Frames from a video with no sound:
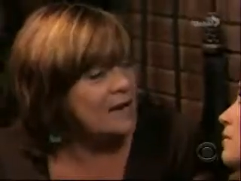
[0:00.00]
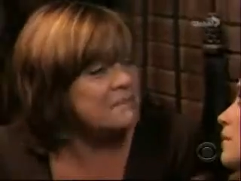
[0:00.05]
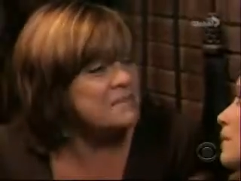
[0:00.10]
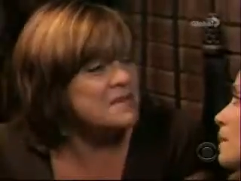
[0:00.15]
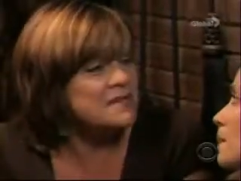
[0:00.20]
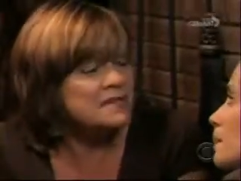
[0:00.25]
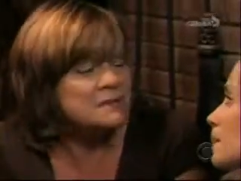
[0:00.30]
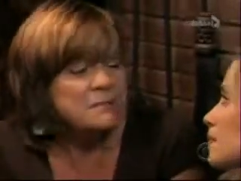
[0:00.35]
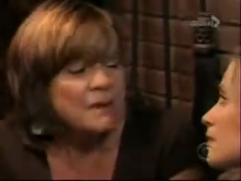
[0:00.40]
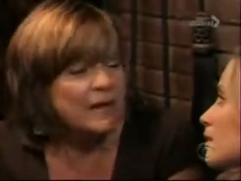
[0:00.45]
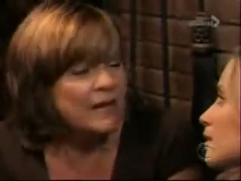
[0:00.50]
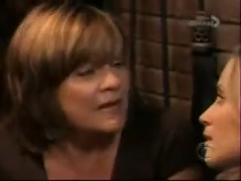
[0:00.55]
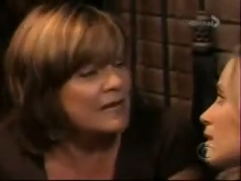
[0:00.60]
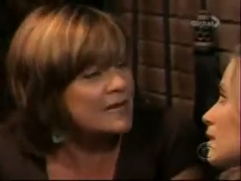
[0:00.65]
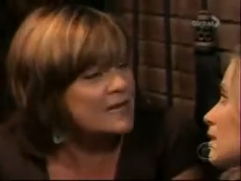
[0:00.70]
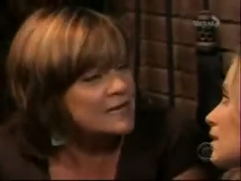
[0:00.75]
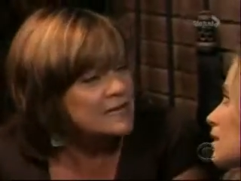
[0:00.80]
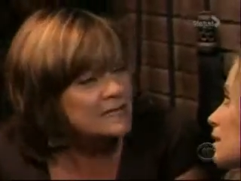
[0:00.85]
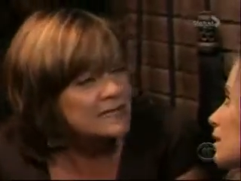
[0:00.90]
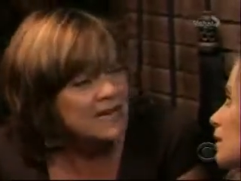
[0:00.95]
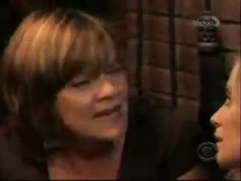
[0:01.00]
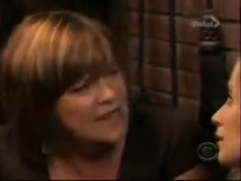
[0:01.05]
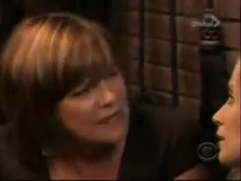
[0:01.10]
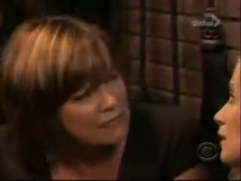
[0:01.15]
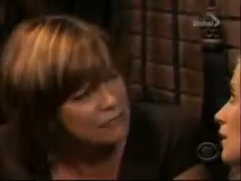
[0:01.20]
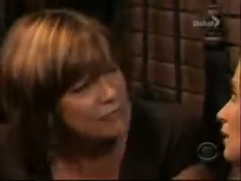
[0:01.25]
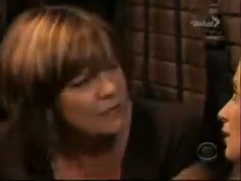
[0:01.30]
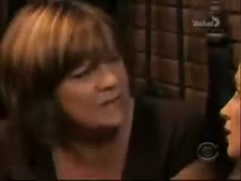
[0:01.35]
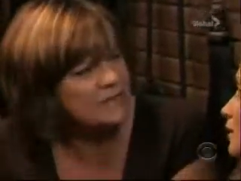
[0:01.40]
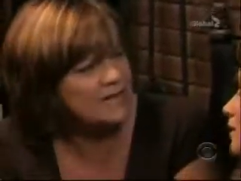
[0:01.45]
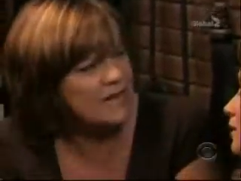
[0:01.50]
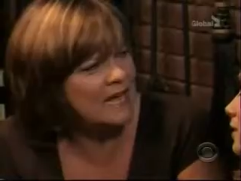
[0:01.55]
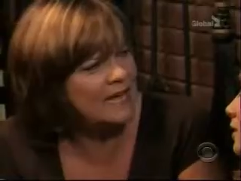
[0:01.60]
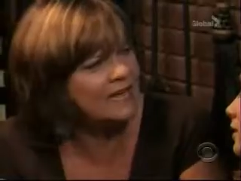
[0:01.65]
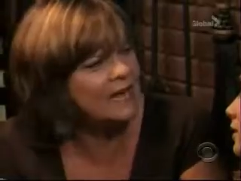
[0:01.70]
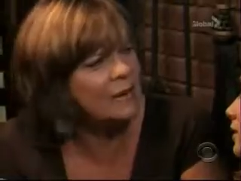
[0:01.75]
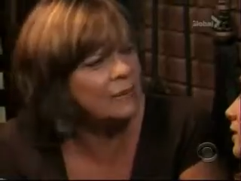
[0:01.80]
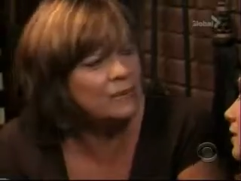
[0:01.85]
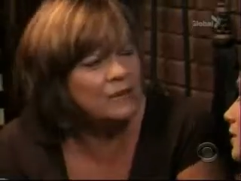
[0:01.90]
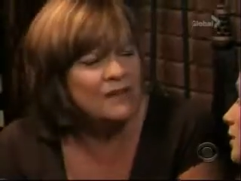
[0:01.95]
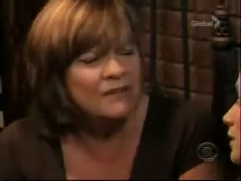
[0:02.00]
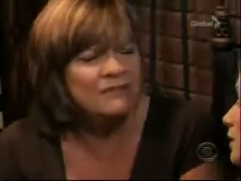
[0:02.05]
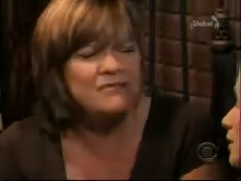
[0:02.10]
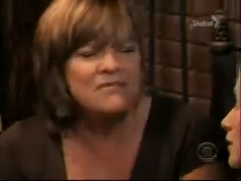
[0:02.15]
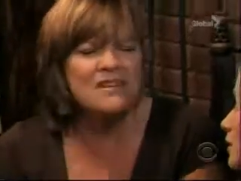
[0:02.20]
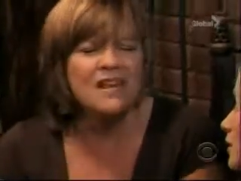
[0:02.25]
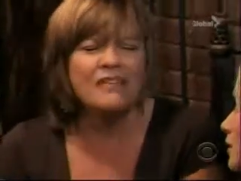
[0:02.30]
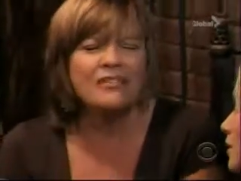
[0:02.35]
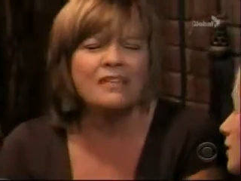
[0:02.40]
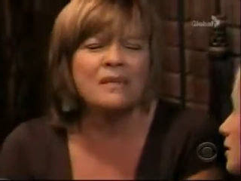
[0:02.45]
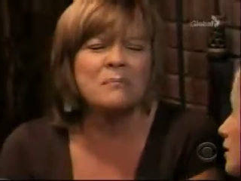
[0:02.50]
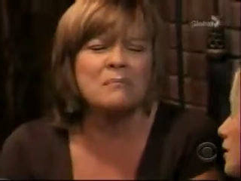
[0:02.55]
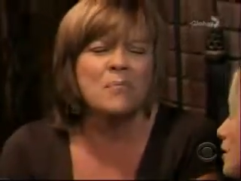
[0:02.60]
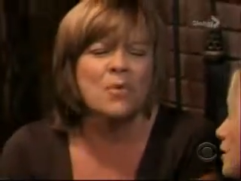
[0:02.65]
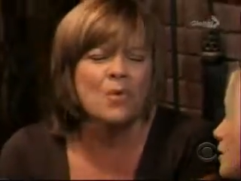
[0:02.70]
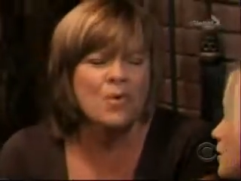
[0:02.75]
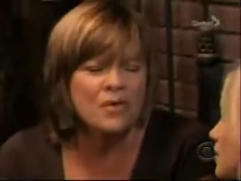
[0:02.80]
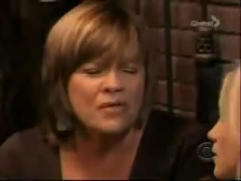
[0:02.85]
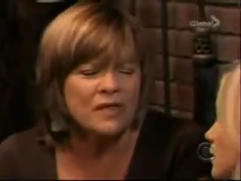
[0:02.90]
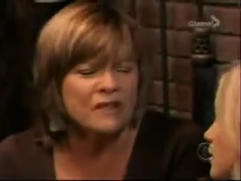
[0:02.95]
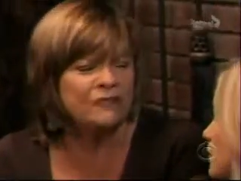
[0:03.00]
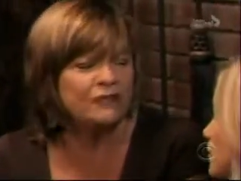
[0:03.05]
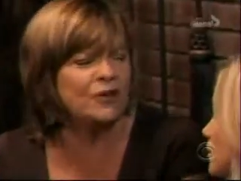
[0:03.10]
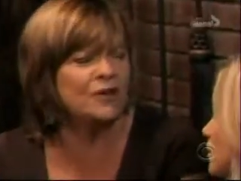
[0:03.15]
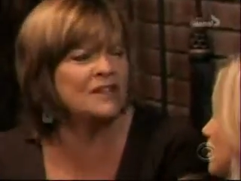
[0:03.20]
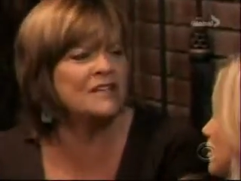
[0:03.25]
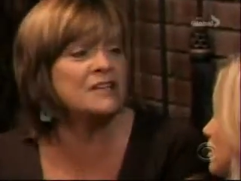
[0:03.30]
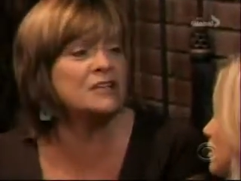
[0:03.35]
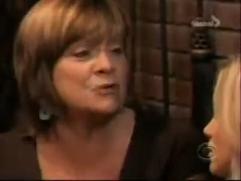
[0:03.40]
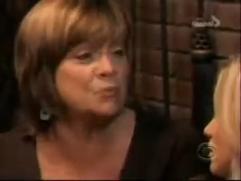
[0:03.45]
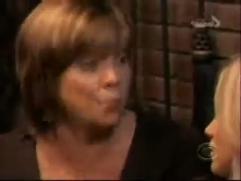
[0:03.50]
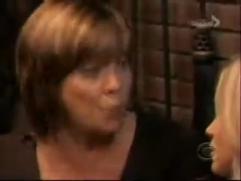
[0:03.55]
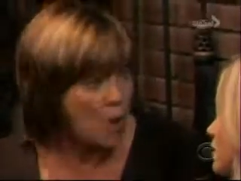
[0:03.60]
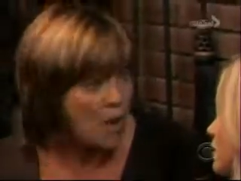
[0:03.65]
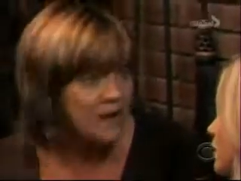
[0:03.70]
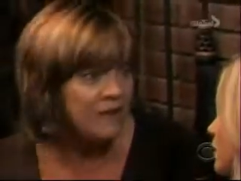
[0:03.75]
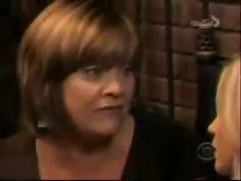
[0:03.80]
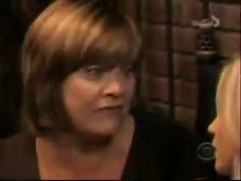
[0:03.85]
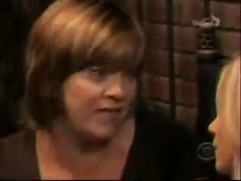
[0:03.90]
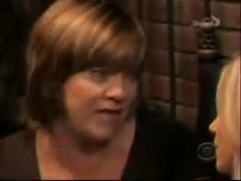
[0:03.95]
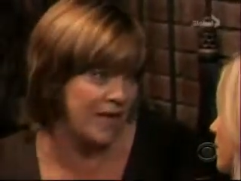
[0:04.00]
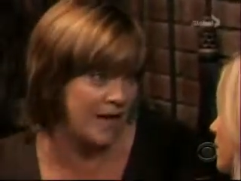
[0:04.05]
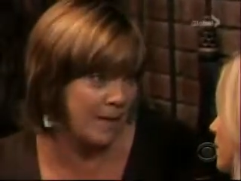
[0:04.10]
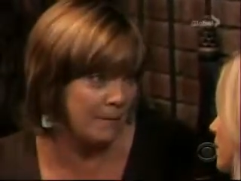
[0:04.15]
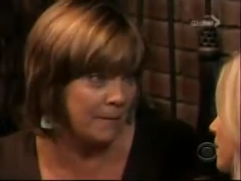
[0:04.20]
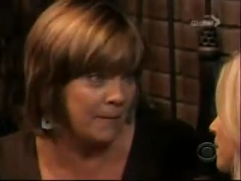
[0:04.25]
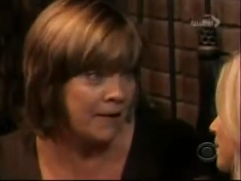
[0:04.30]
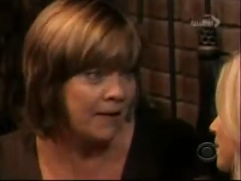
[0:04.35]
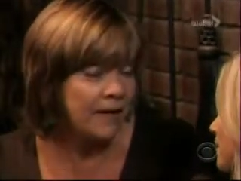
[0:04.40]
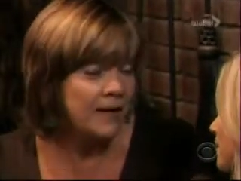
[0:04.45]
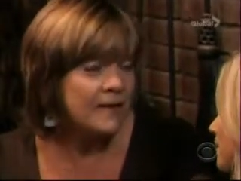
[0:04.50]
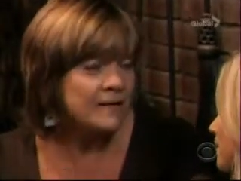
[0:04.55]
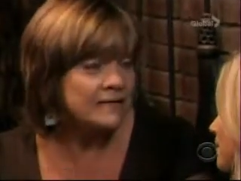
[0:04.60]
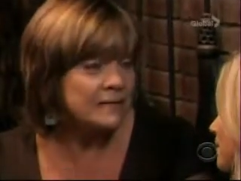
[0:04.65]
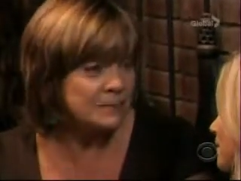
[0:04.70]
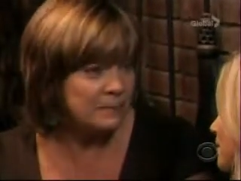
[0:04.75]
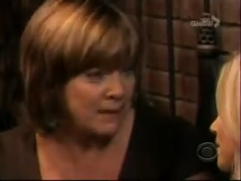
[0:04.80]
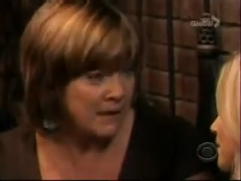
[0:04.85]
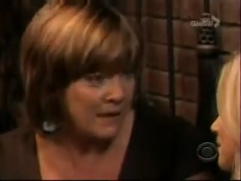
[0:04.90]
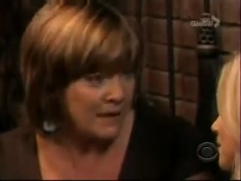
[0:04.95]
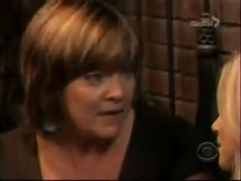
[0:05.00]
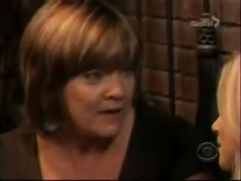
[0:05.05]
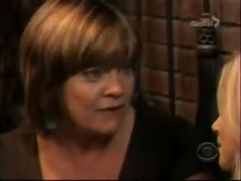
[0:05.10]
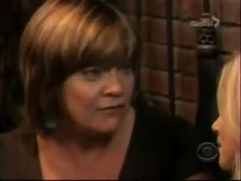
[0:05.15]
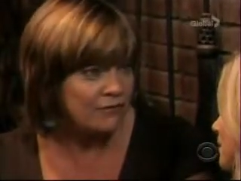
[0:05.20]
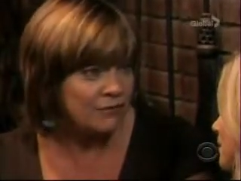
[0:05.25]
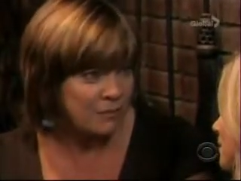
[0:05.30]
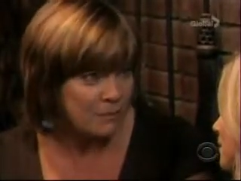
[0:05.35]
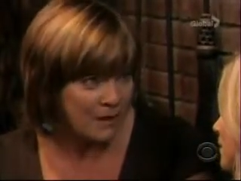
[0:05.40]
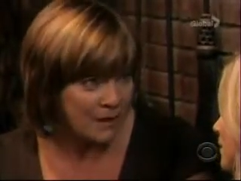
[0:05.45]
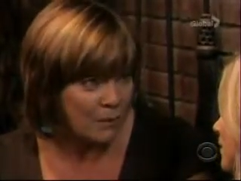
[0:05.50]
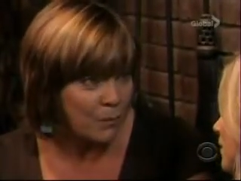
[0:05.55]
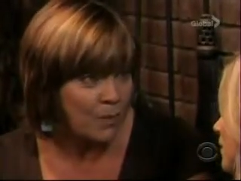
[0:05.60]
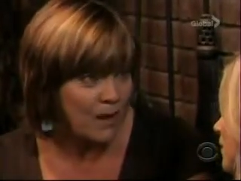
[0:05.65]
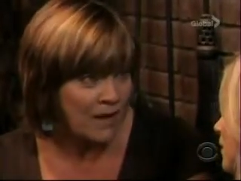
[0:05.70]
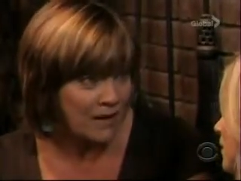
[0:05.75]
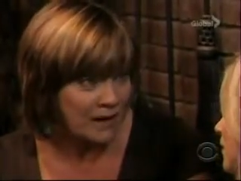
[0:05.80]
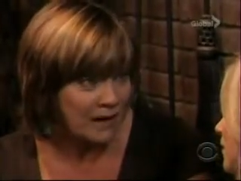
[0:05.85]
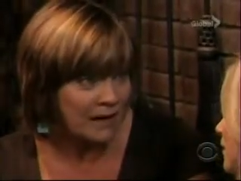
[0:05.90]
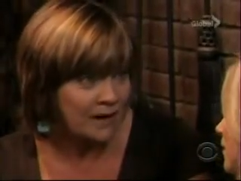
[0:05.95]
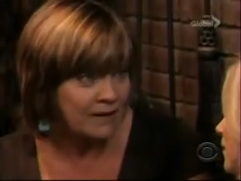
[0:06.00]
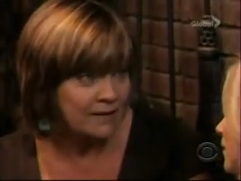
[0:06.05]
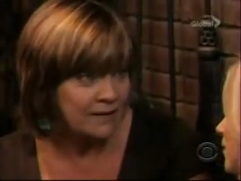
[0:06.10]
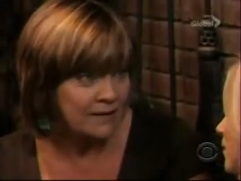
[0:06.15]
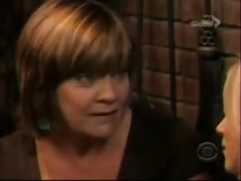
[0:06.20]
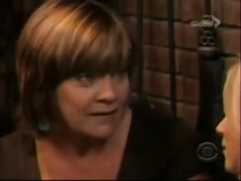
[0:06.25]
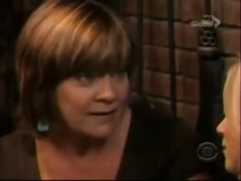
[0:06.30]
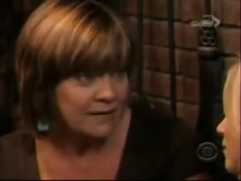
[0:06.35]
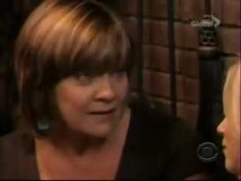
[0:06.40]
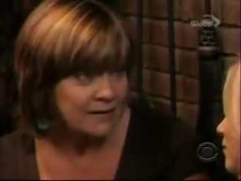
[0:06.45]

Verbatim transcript: I miss my kids every day, and I would love nothing more than for at least one of them to be here for my wedding.